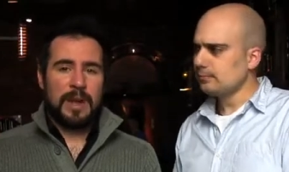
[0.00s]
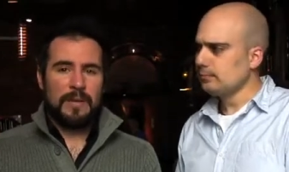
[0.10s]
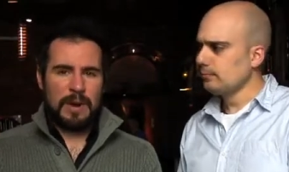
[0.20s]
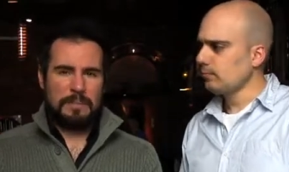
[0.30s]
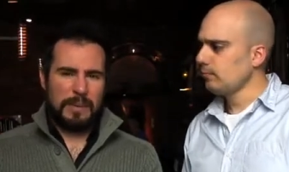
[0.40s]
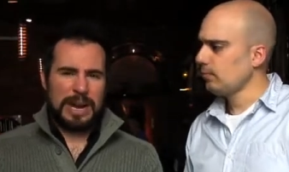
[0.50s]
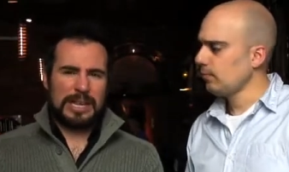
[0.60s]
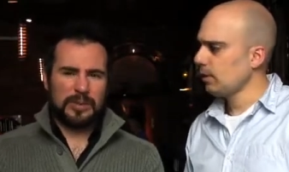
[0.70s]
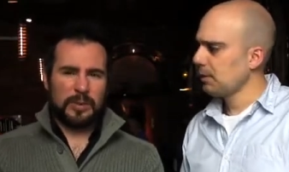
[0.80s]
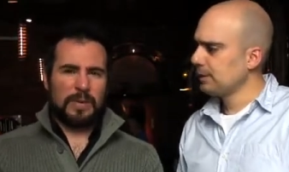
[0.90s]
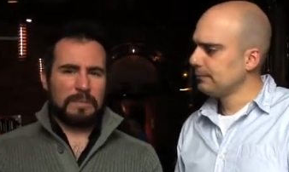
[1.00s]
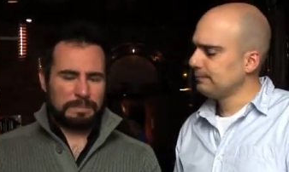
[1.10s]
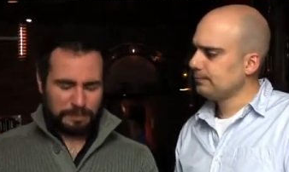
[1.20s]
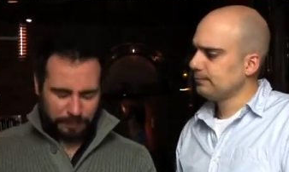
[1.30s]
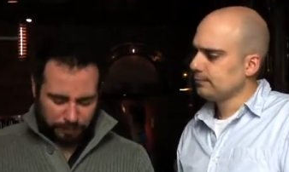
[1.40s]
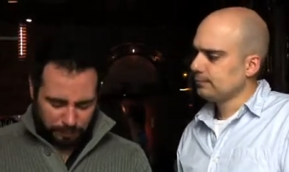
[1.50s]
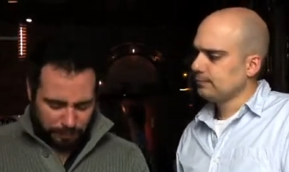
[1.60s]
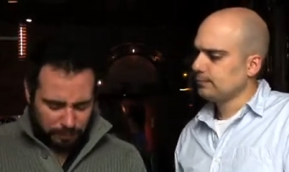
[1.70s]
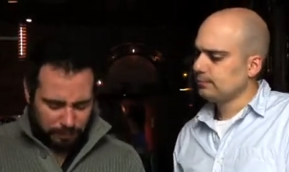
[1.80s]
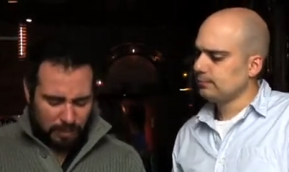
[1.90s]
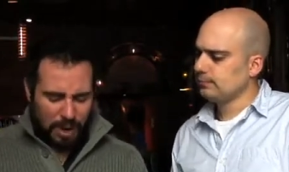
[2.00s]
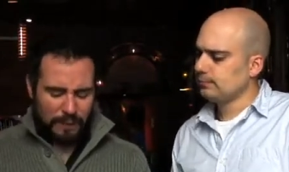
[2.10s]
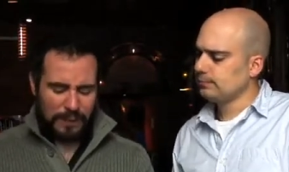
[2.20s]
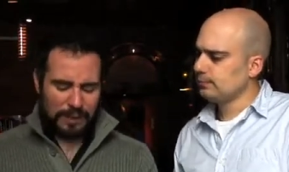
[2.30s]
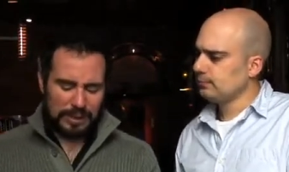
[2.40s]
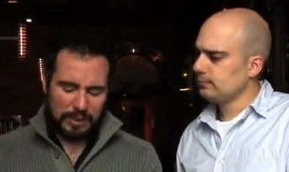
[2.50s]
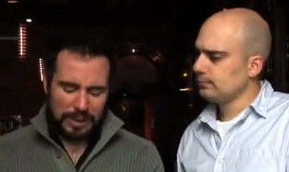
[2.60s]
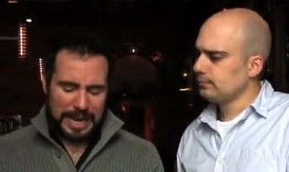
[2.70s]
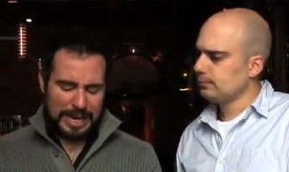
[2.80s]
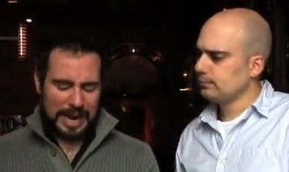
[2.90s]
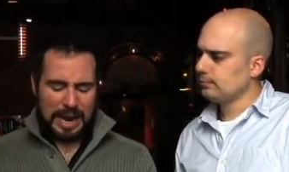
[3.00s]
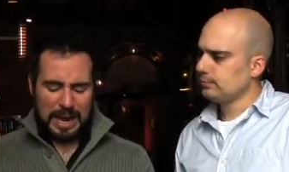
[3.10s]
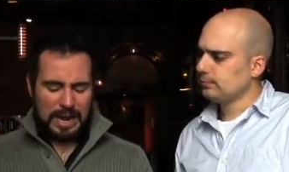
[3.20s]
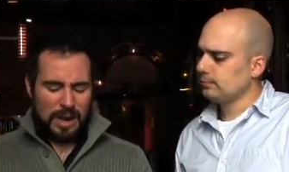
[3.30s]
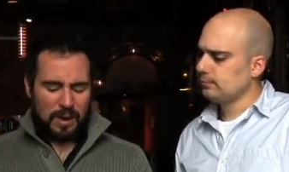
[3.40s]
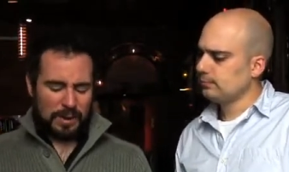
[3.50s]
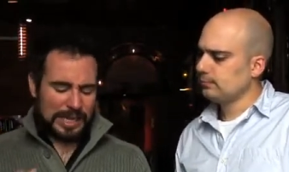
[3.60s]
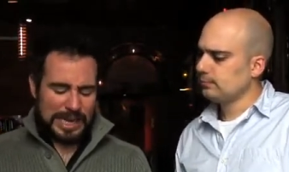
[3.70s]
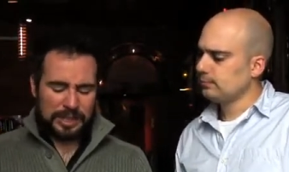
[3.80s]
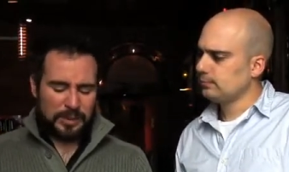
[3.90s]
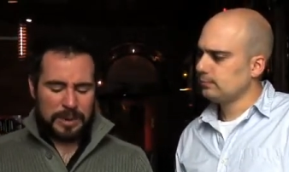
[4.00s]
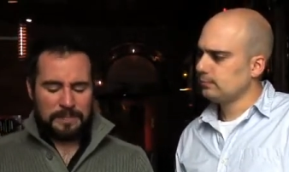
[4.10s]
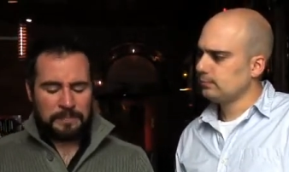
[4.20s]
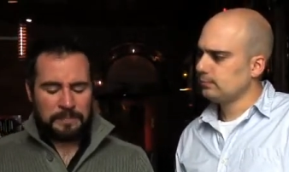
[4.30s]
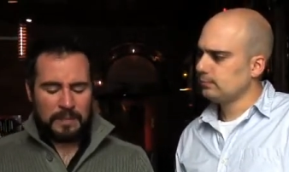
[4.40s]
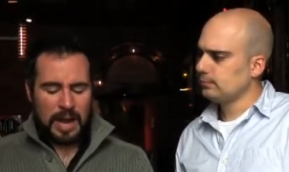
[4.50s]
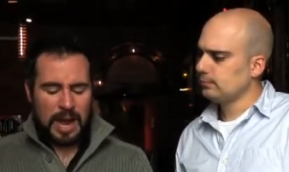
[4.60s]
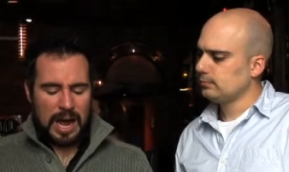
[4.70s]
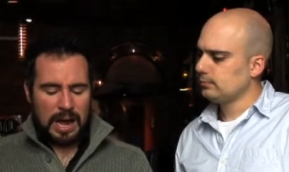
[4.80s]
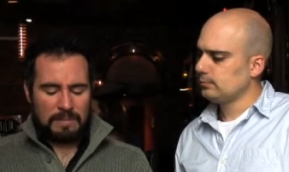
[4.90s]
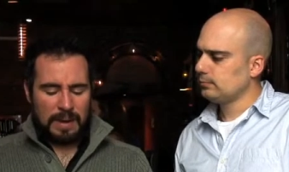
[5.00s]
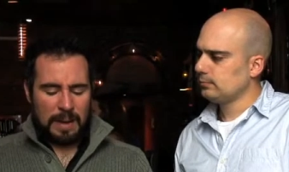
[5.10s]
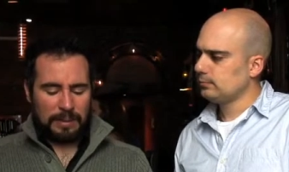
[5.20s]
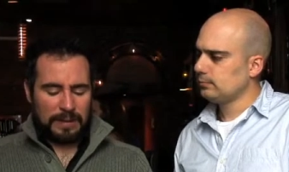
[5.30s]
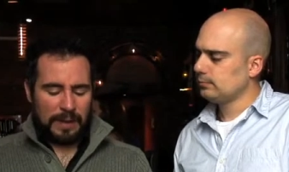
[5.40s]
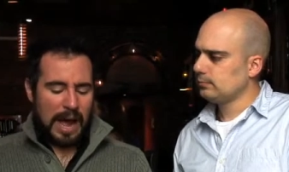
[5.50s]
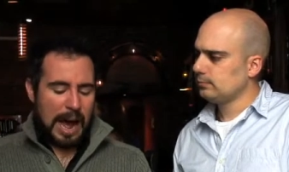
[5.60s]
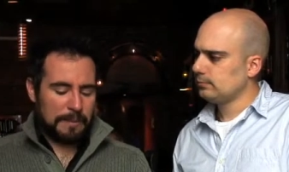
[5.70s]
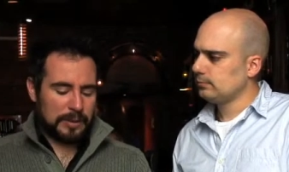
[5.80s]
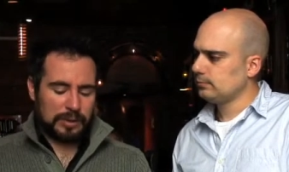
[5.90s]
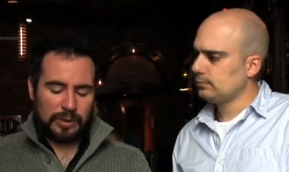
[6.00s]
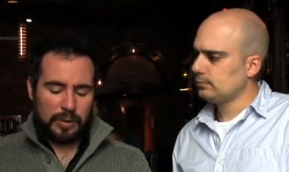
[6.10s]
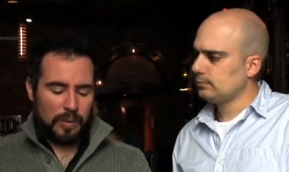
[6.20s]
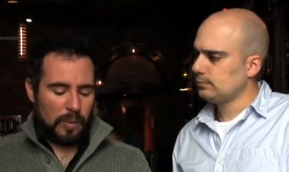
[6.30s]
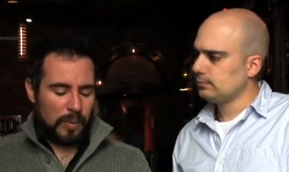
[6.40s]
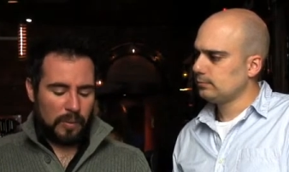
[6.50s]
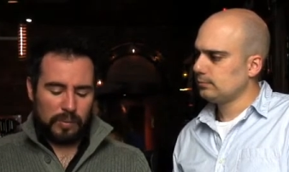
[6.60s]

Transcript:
Speaker 1: very bready sort of feeling to it, or taste to it. I believe the hops do